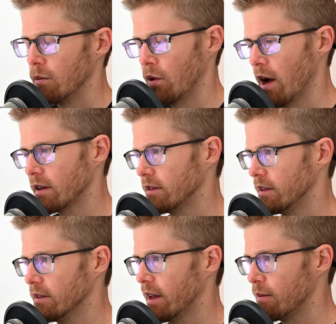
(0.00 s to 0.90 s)

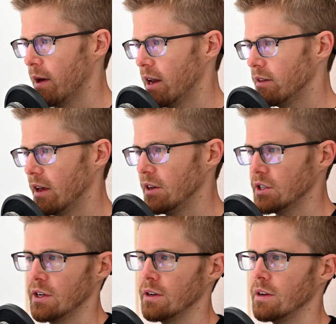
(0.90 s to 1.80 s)
Practices like
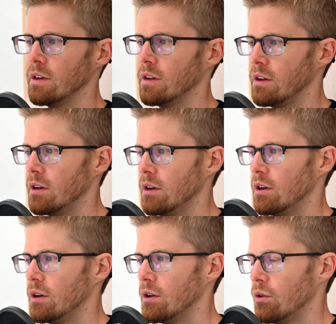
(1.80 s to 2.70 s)
meditation
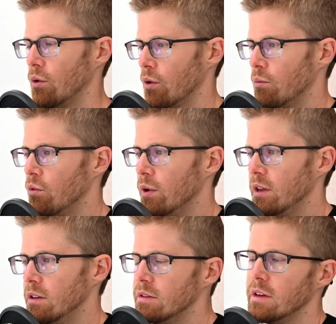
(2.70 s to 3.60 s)
or
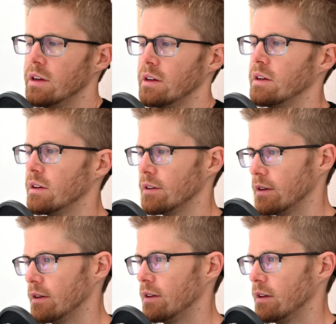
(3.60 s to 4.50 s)
breathing
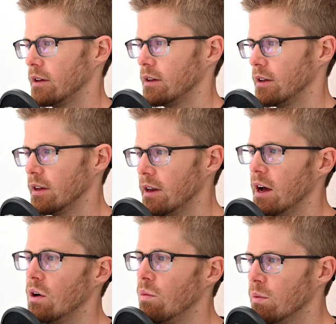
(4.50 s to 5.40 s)
can
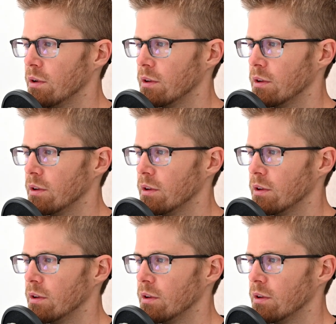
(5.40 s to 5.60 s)
help.